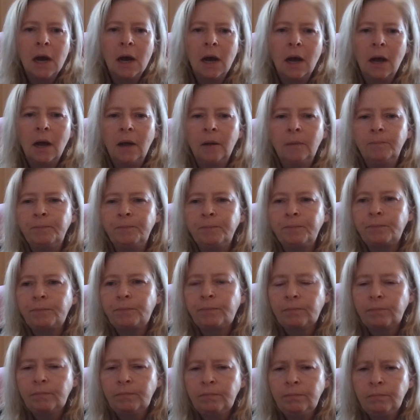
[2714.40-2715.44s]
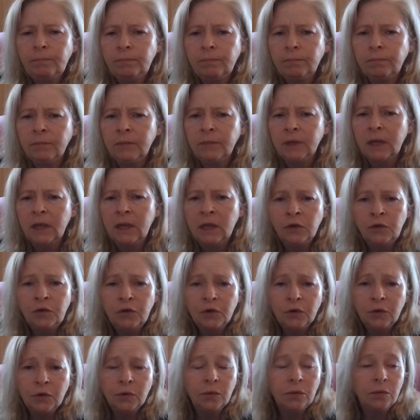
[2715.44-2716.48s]
um, and
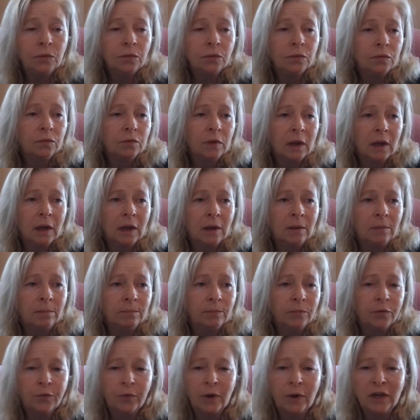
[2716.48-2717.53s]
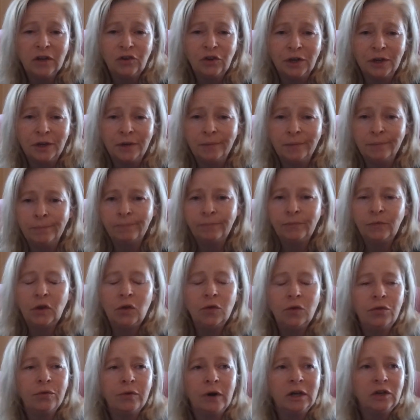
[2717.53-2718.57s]
to um, thresh it.
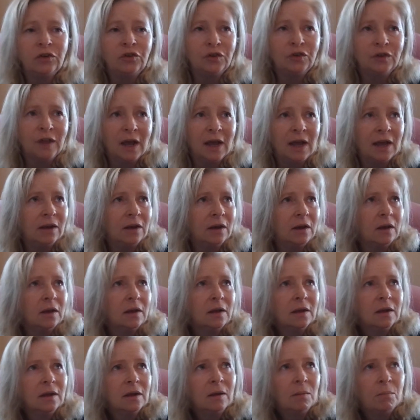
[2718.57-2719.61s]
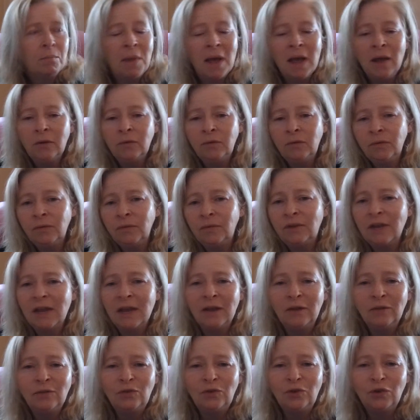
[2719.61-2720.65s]
You thresh that mountain
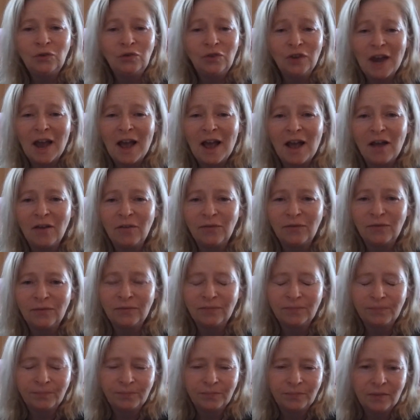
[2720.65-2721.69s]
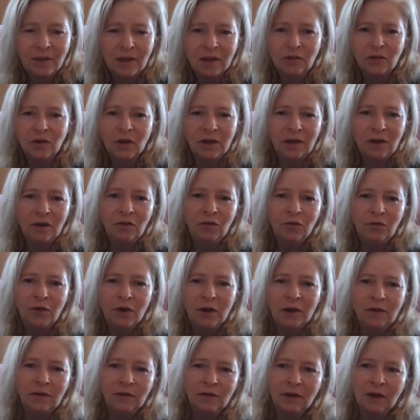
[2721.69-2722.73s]
down to chaff. That's
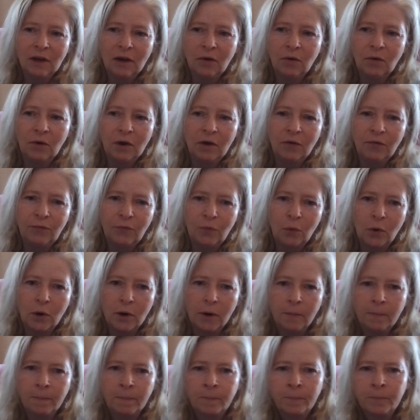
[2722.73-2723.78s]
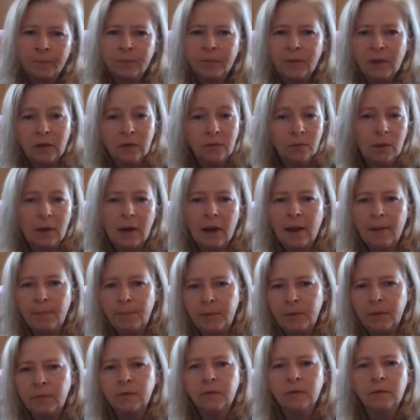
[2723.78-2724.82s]
identified in Zechariah four. That's what
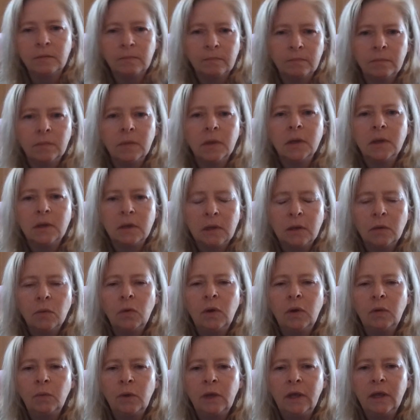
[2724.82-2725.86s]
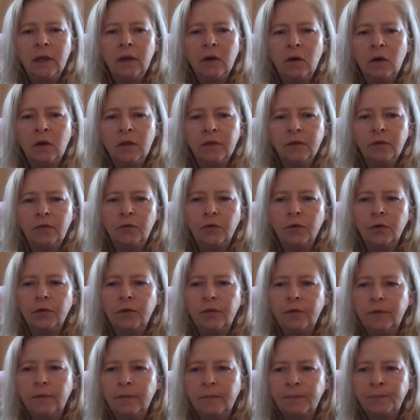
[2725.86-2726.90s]
happens when we hit on the
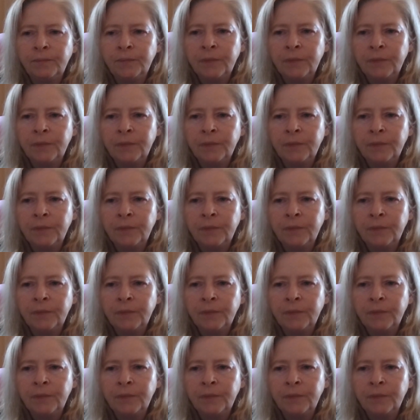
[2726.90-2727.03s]
truth